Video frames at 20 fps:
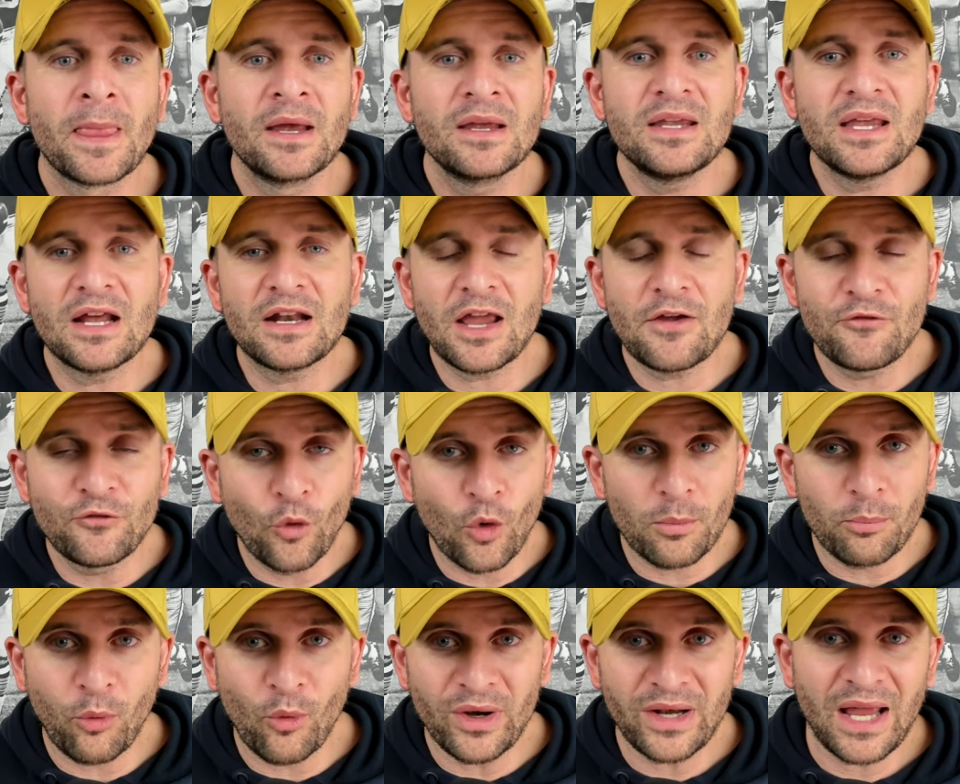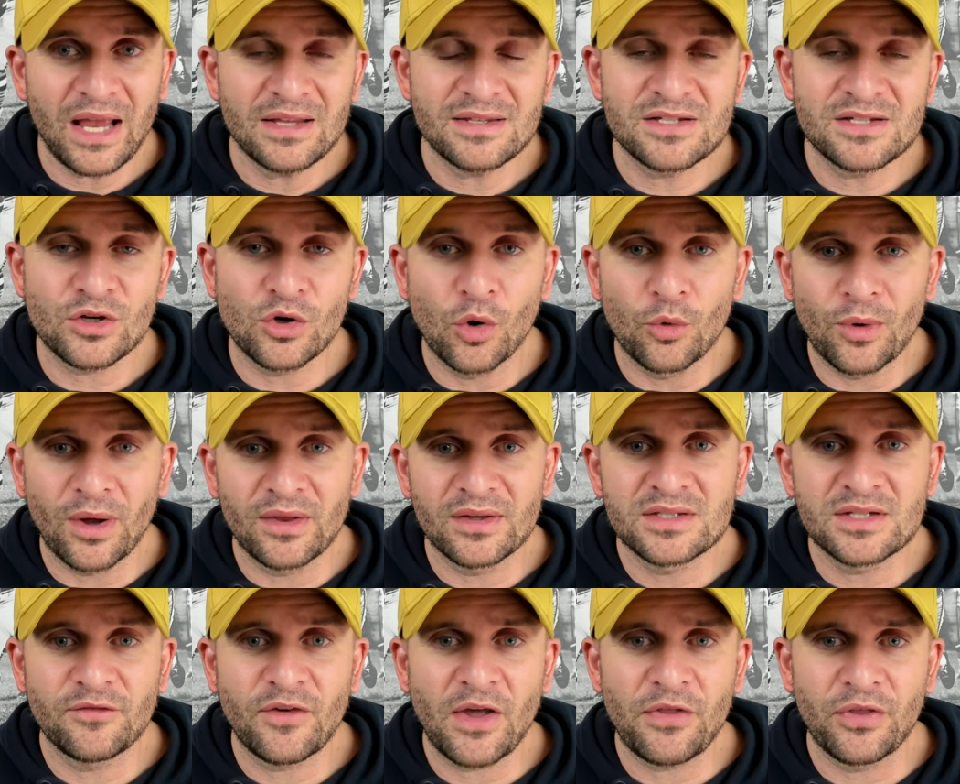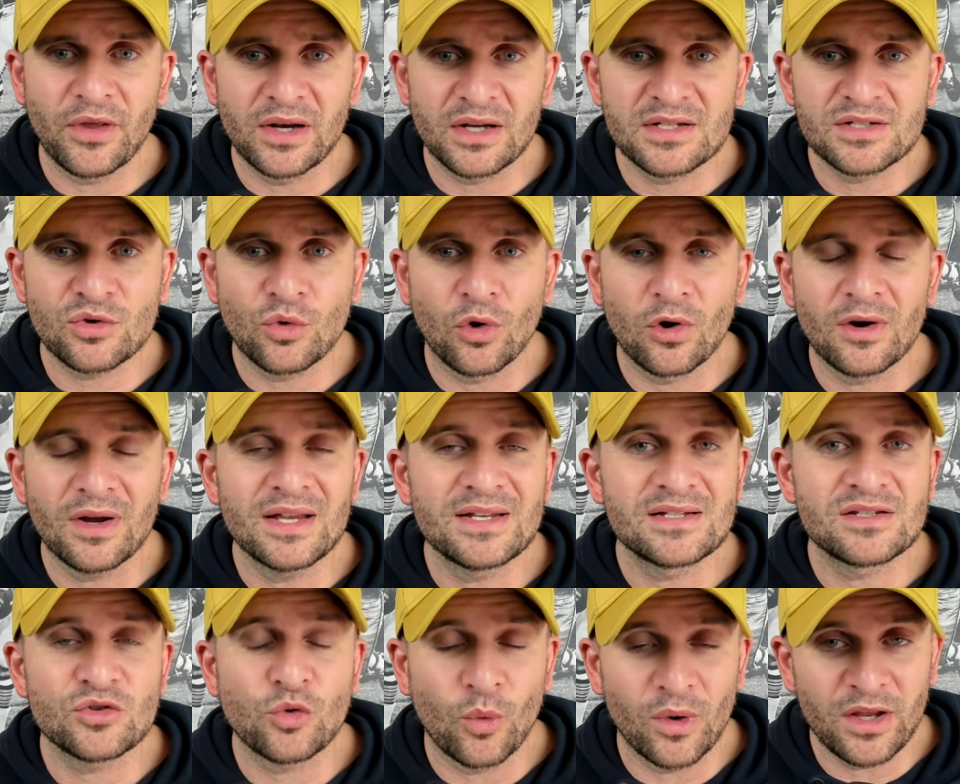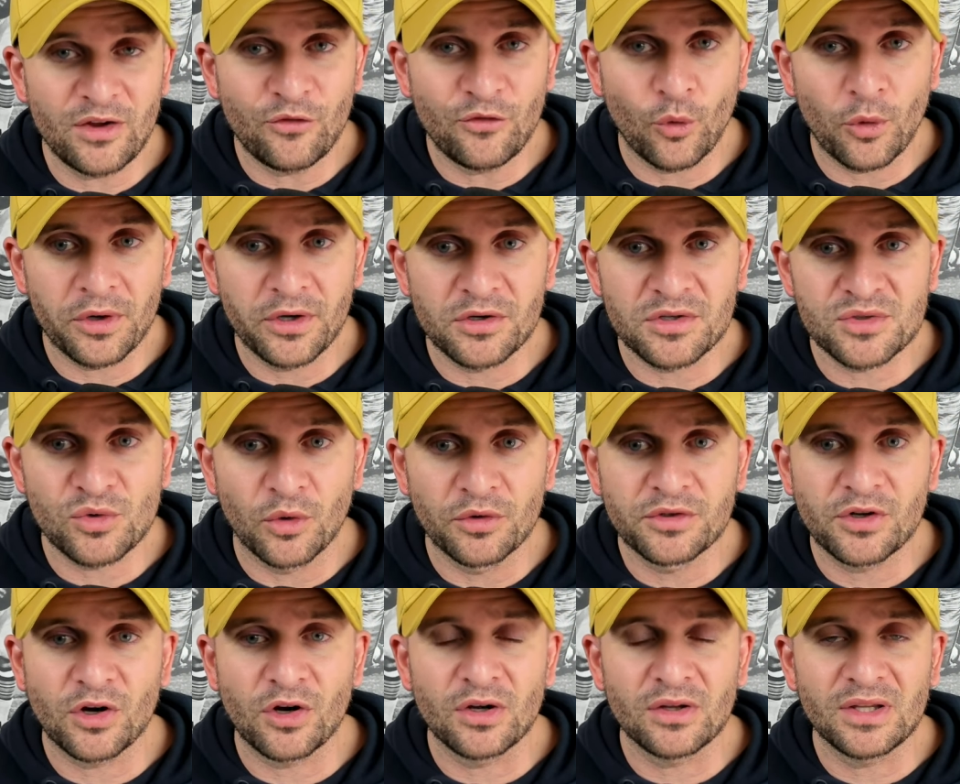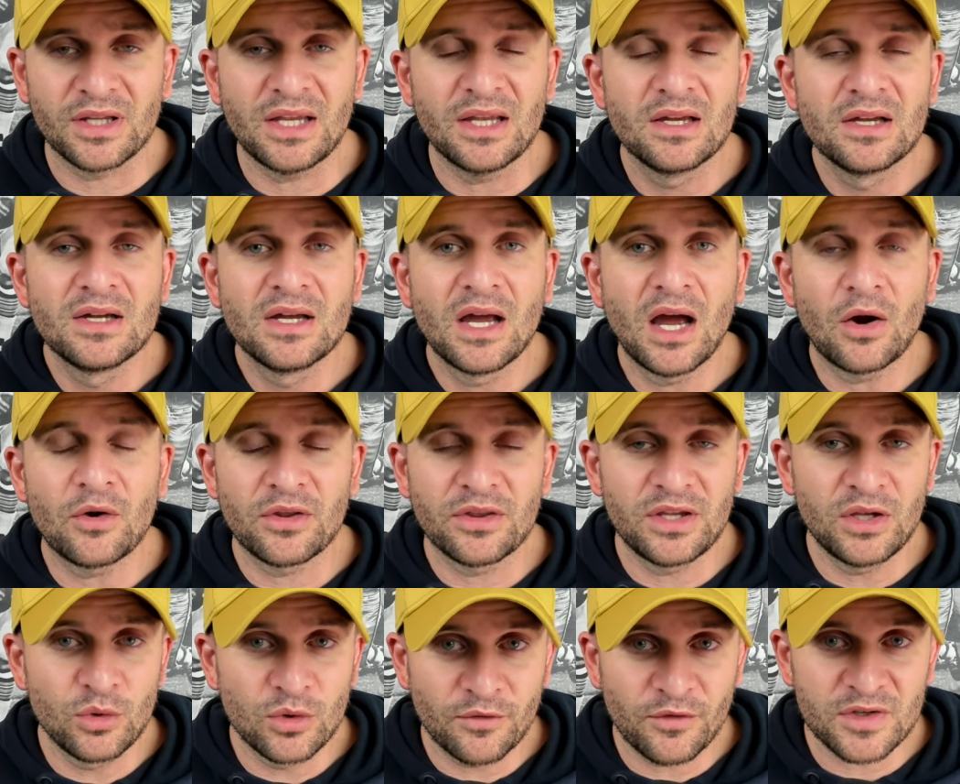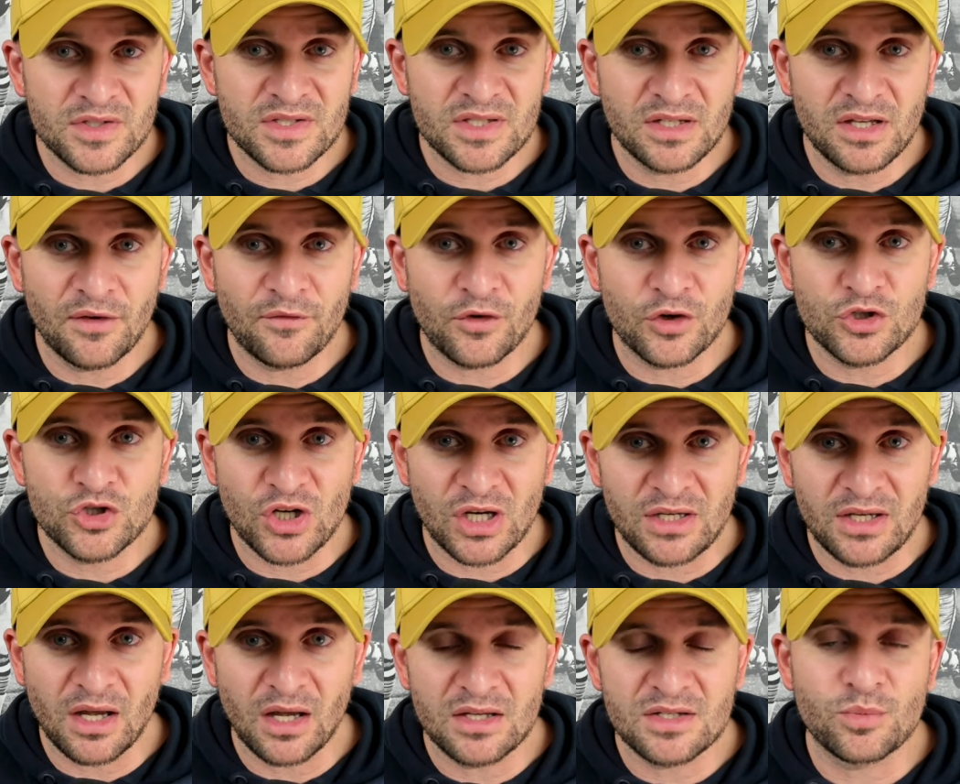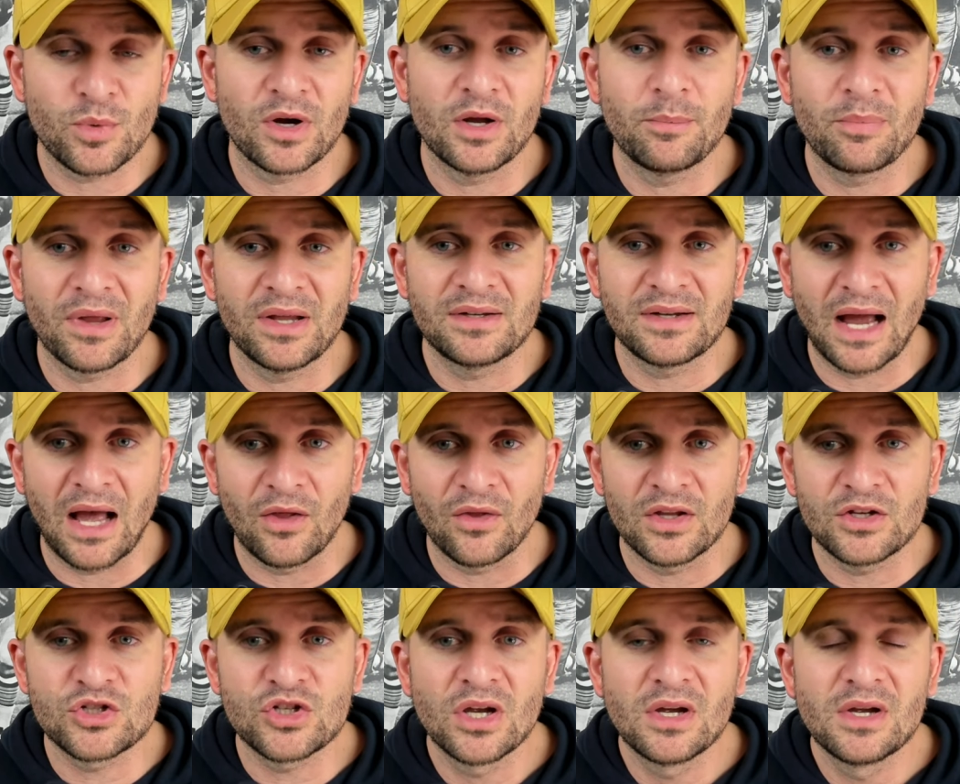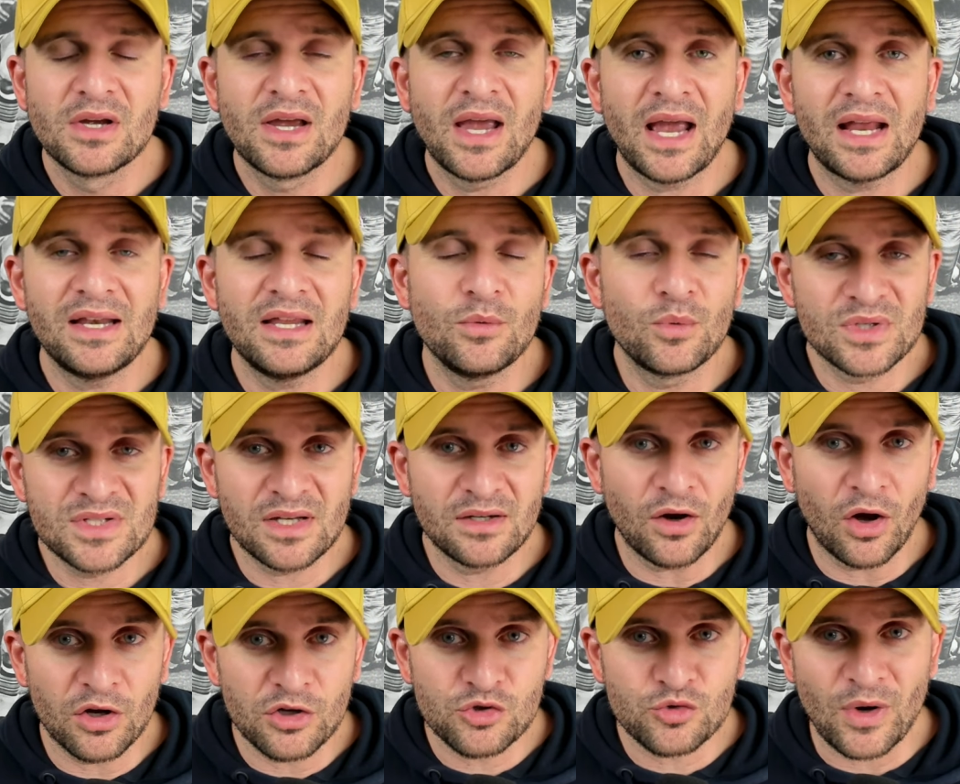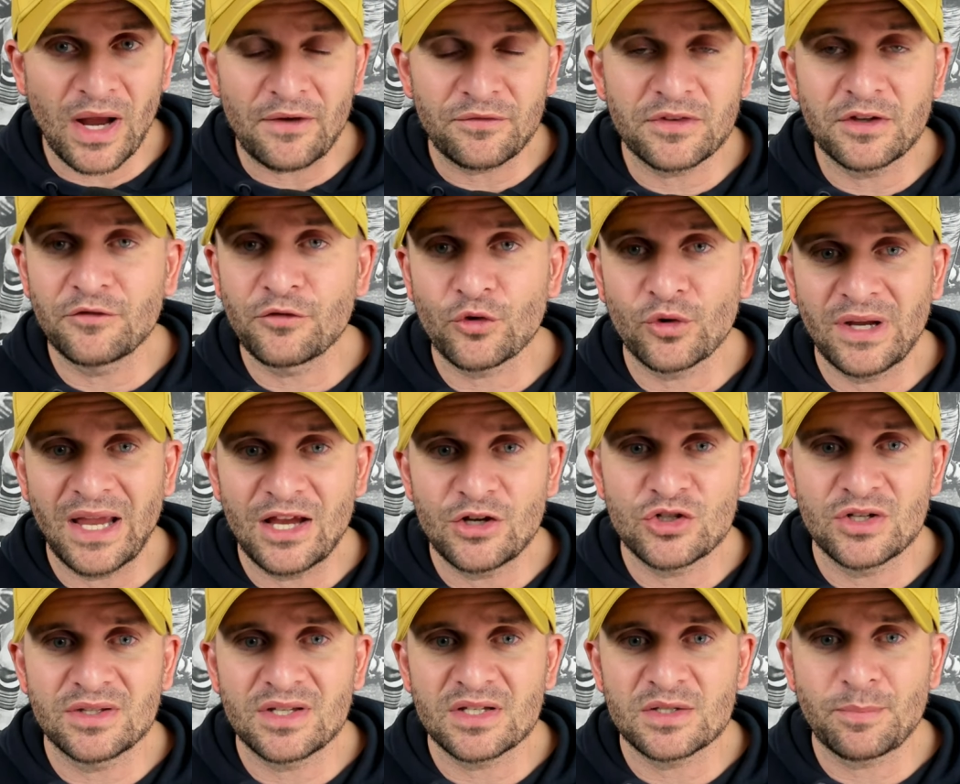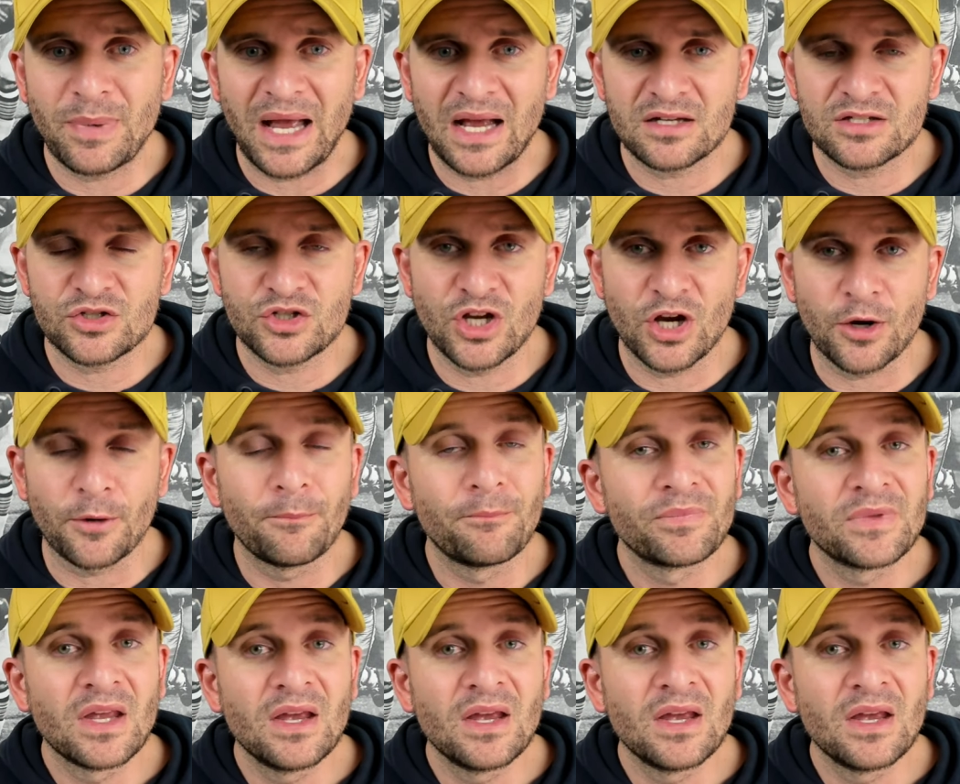He had a four point eight oh relative athletic score, is twenty-four years old currently, out of the University of Virginia is where he played college, and he was an undrafted free agent this past year.